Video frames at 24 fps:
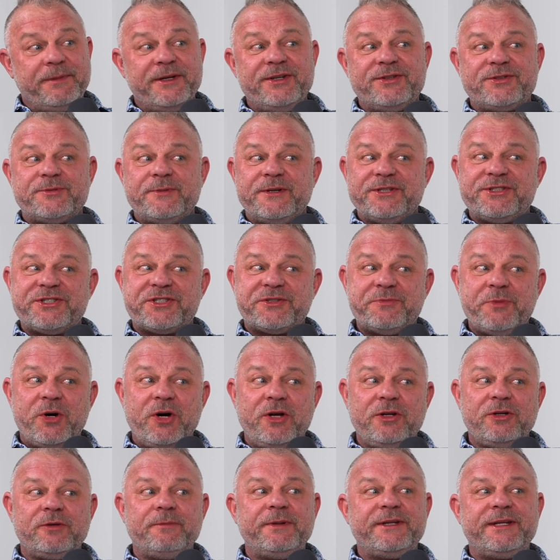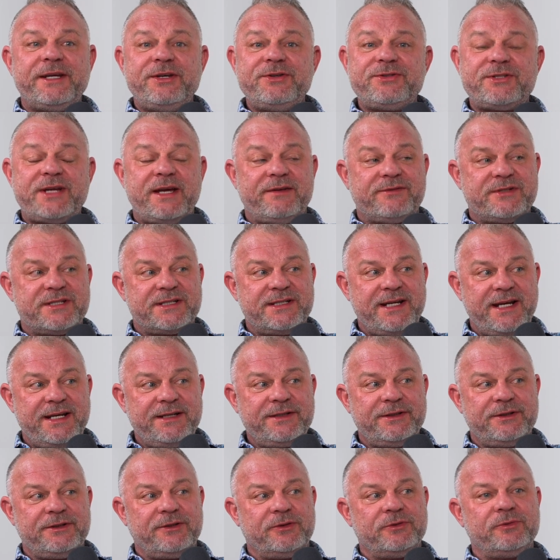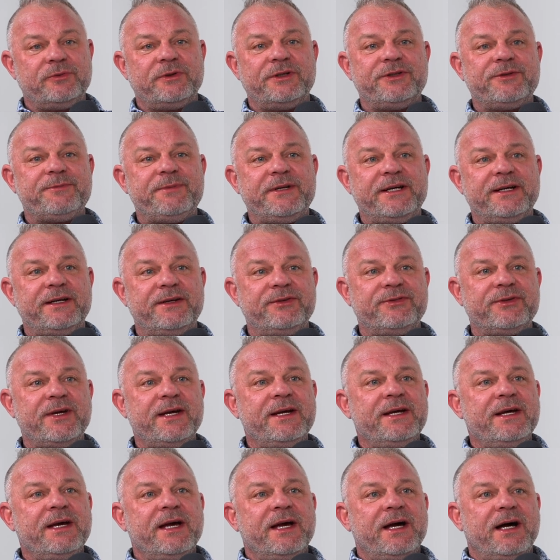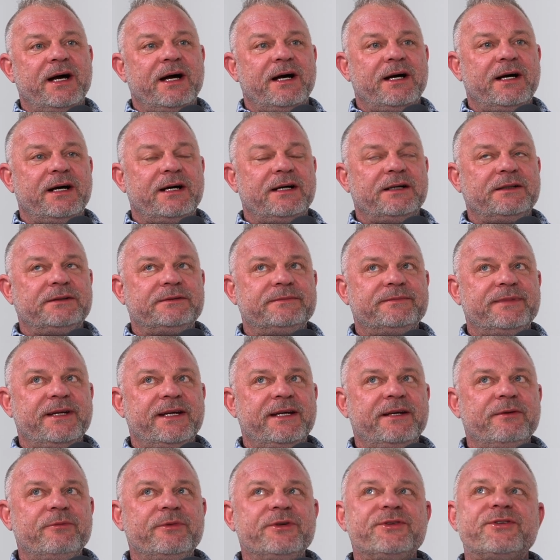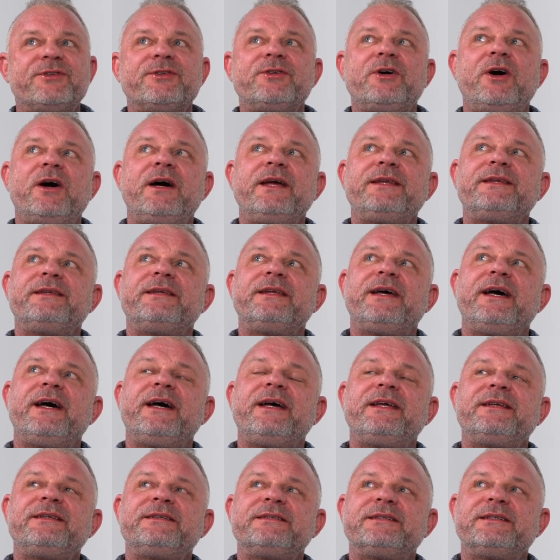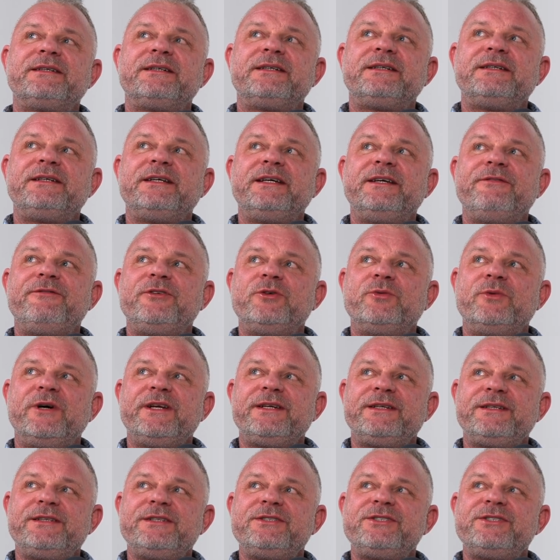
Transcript: But it's much smaller. But they used to have standalone ones because it was thought that if you went to the